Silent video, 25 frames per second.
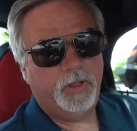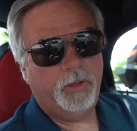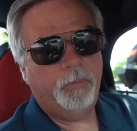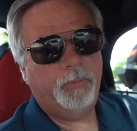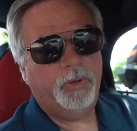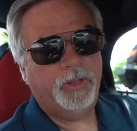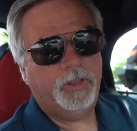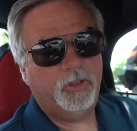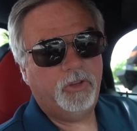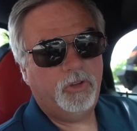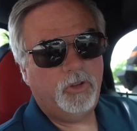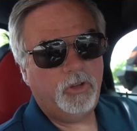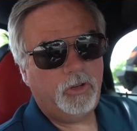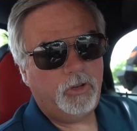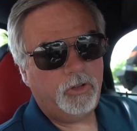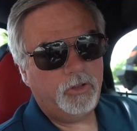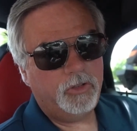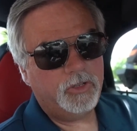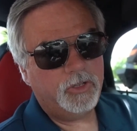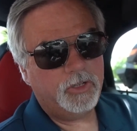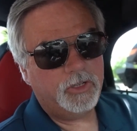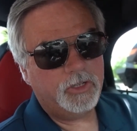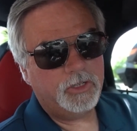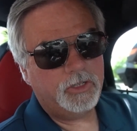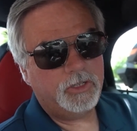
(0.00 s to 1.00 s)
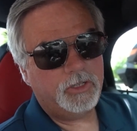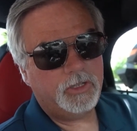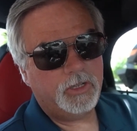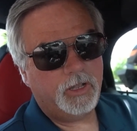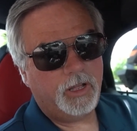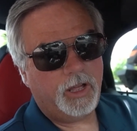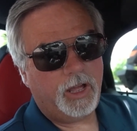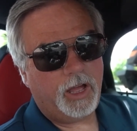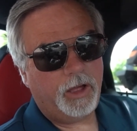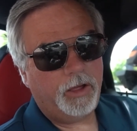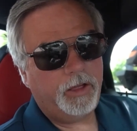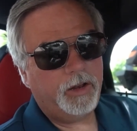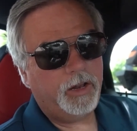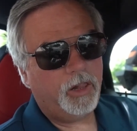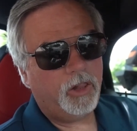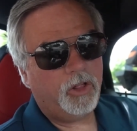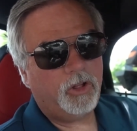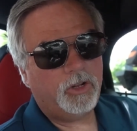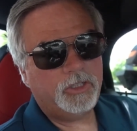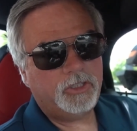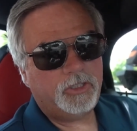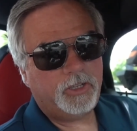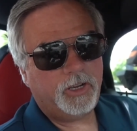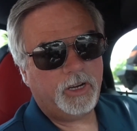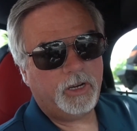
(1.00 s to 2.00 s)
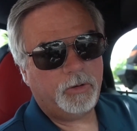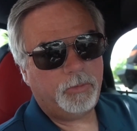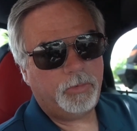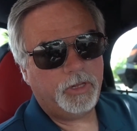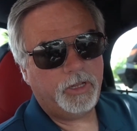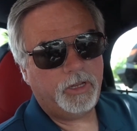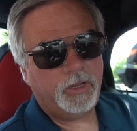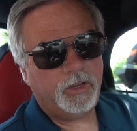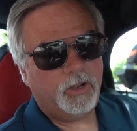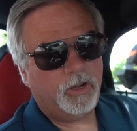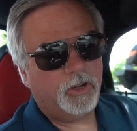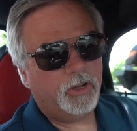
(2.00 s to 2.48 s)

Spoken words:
But the good news is I'm going to launch terribly